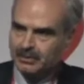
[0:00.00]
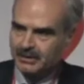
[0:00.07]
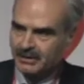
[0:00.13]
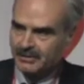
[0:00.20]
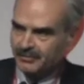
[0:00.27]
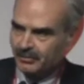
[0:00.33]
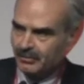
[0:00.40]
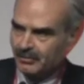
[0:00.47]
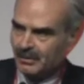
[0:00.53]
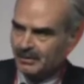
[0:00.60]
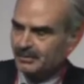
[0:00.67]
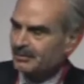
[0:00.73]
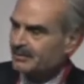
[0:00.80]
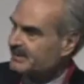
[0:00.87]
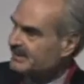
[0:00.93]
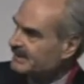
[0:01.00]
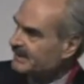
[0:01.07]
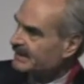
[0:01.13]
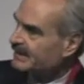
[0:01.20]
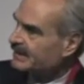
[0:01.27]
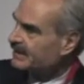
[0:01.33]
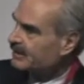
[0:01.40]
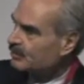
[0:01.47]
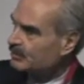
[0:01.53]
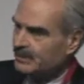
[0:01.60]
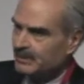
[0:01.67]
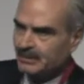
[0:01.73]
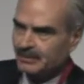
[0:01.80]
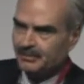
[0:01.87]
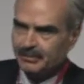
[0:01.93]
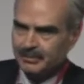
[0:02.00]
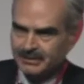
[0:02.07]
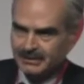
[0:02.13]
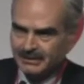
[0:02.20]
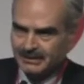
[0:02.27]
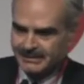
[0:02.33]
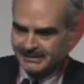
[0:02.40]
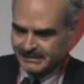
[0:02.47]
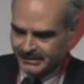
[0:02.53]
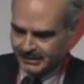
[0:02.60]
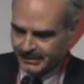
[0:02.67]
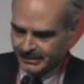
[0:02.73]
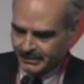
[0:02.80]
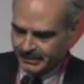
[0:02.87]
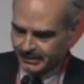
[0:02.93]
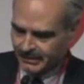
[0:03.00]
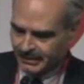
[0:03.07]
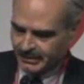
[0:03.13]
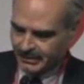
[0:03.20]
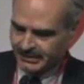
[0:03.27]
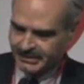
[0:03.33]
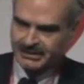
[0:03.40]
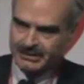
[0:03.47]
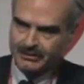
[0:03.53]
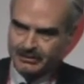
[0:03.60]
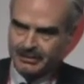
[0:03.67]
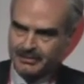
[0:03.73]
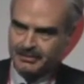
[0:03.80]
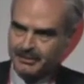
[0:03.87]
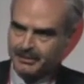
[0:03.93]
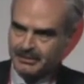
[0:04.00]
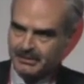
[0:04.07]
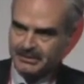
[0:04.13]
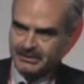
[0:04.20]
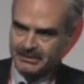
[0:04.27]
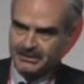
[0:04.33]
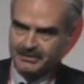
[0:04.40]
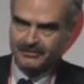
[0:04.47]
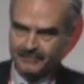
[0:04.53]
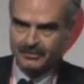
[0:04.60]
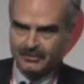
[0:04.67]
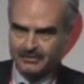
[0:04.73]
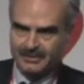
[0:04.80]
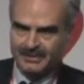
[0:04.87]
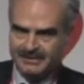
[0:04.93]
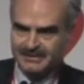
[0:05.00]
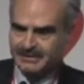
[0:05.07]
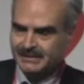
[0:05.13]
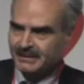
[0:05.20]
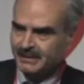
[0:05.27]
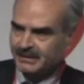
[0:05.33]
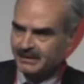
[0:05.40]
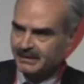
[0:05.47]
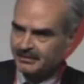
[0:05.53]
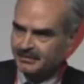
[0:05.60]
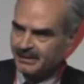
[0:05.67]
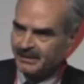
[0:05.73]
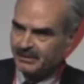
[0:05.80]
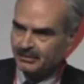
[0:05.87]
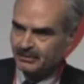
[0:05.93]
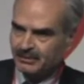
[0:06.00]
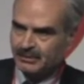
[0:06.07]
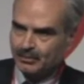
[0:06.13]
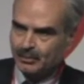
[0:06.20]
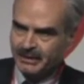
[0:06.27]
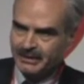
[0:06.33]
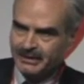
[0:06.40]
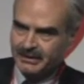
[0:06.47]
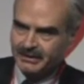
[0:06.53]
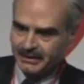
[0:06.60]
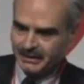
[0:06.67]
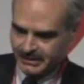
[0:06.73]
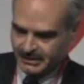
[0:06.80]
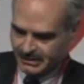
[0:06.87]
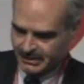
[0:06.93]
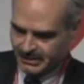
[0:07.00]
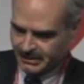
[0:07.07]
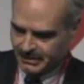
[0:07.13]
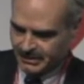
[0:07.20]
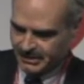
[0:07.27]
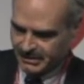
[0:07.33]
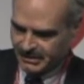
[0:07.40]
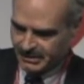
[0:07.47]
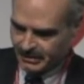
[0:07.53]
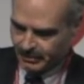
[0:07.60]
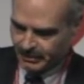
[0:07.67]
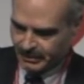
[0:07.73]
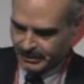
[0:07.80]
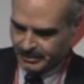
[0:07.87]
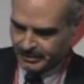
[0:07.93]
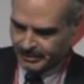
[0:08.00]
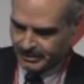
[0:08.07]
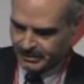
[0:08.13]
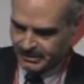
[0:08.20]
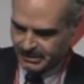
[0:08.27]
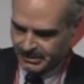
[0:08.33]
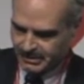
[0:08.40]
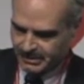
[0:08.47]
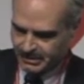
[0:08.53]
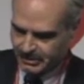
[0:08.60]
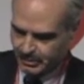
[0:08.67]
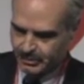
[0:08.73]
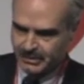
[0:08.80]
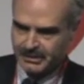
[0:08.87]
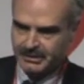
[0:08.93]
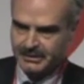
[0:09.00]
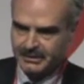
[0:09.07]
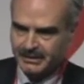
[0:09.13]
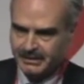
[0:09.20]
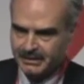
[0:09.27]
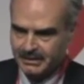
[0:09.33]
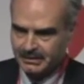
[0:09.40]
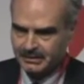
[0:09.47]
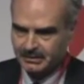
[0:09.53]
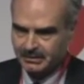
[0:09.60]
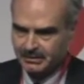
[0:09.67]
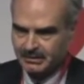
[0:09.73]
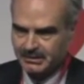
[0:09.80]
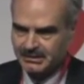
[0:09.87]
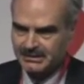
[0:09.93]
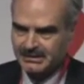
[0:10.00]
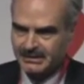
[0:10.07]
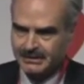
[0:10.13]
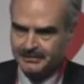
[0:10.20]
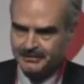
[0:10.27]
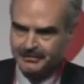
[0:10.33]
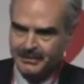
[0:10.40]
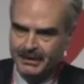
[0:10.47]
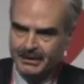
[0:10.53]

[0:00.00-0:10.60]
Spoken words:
2-year follow-up of a study that we reported last year. Last year we reported the 4 months data and part of the 1-year data. This year we're reporting the 2-year data on this study.